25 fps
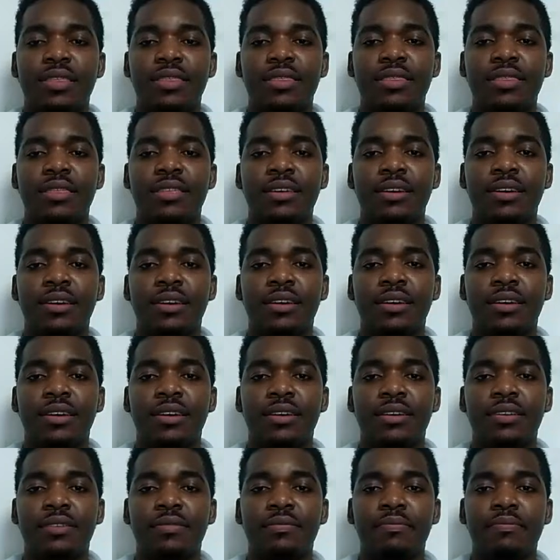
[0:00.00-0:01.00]

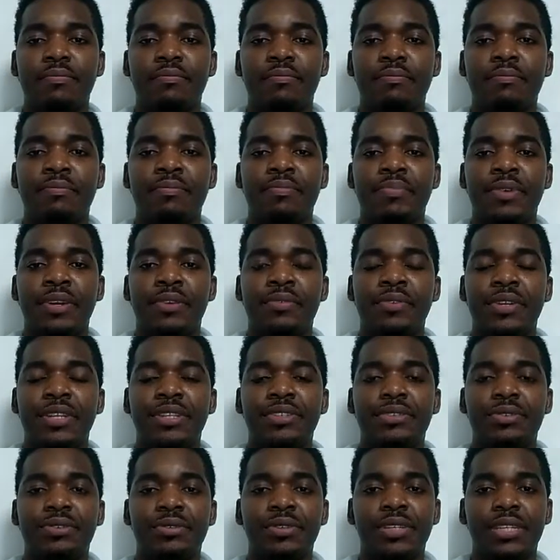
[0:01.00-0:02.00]
the
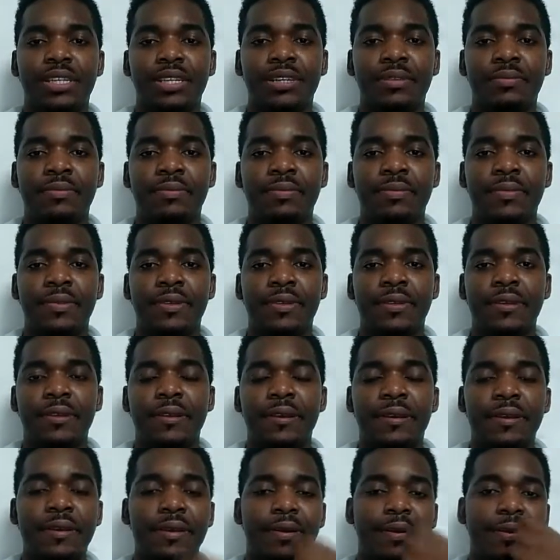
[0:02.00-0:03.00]
peritoneum
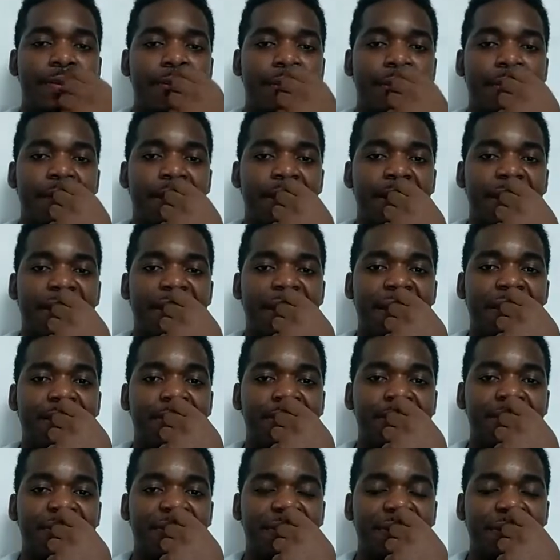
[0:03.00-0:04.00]
going
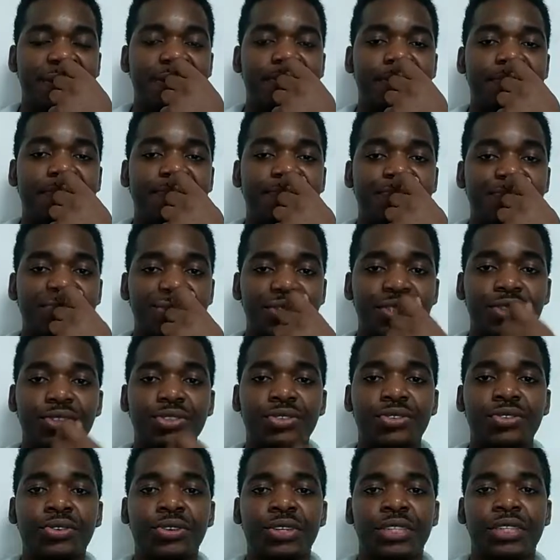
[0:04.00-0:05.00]
down to the
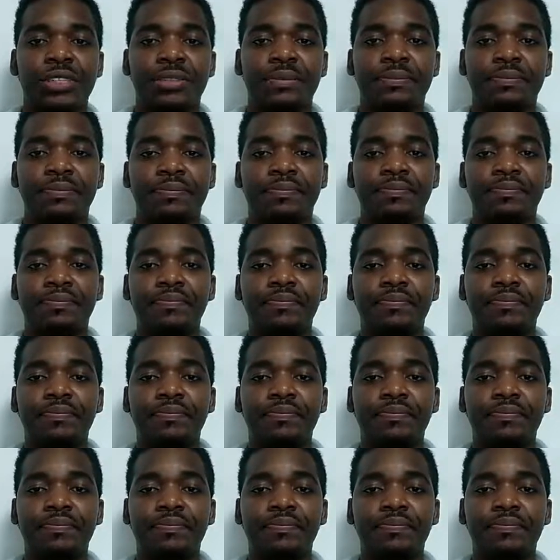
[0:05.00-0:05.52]
scrotum.